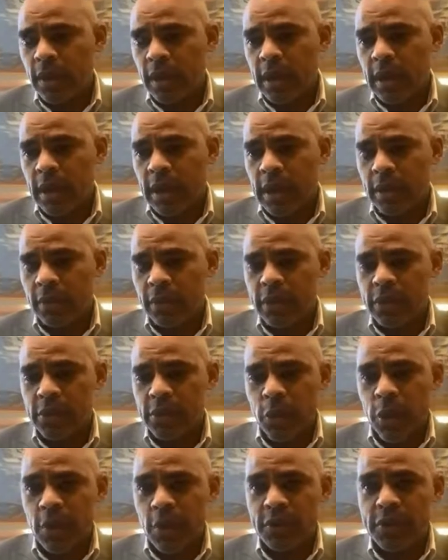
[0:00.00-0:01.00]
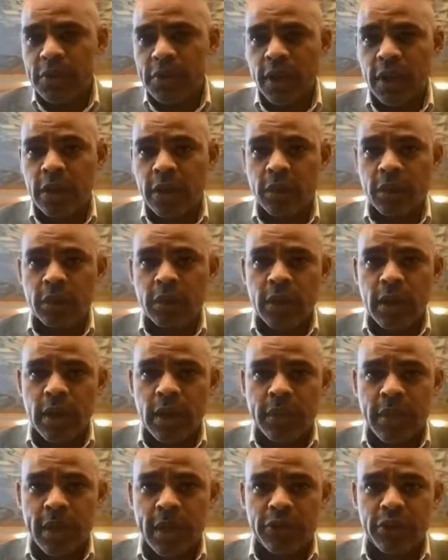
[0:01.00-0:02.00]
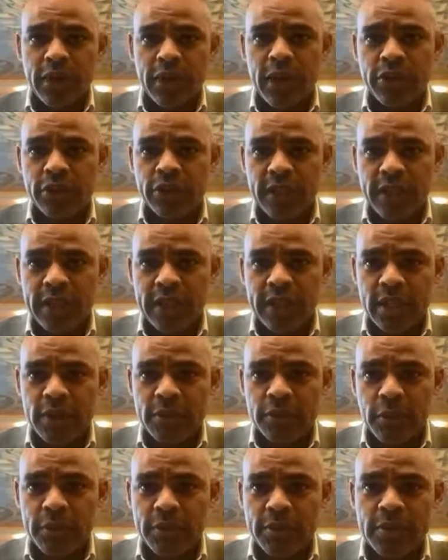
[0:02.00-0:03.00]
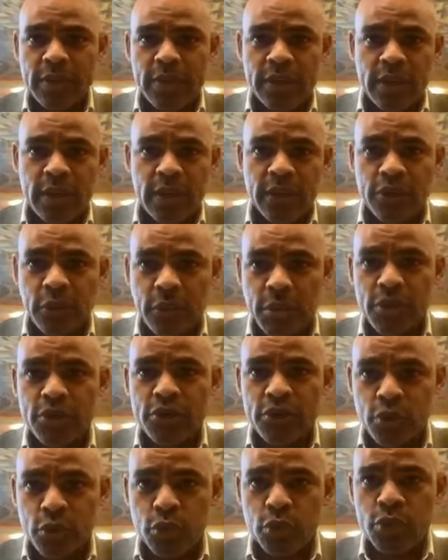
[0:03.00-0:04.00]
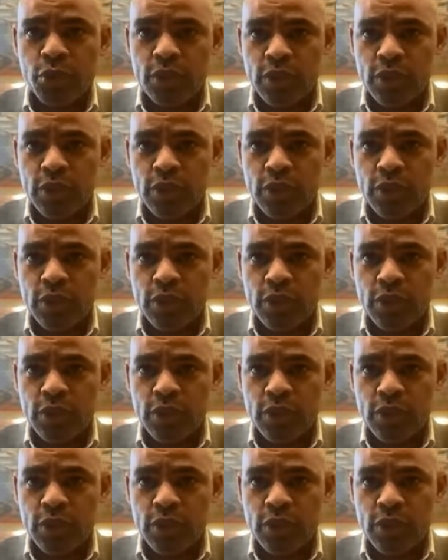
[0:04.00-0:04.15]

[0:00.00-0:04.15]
uh, with 12 or so um, education leaders from the city, from our schools,